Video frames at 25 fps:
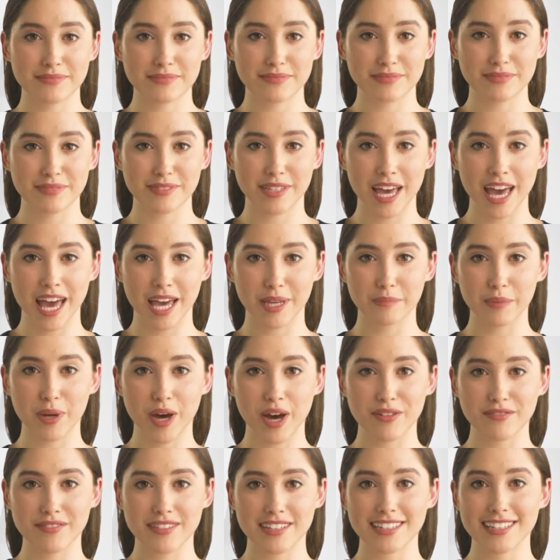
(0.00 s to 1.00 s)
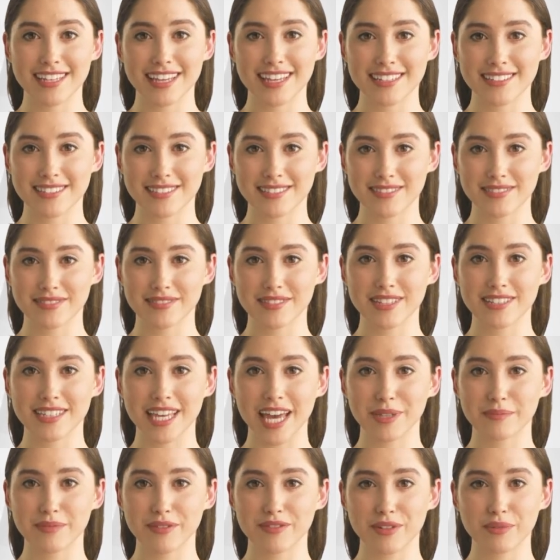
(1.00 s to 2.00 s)
the hypothesis, the
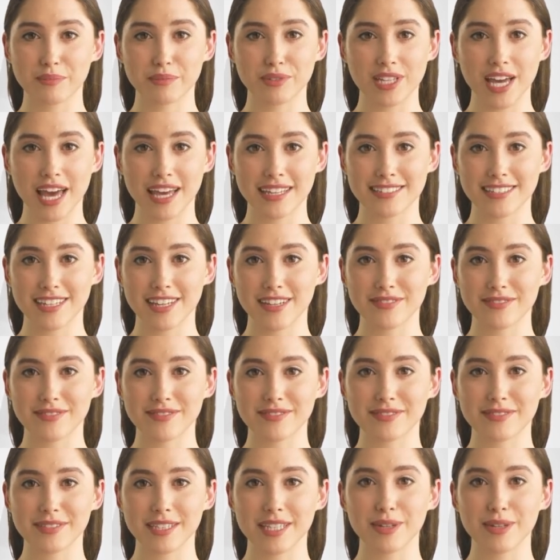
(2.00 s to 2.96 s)
type of objective,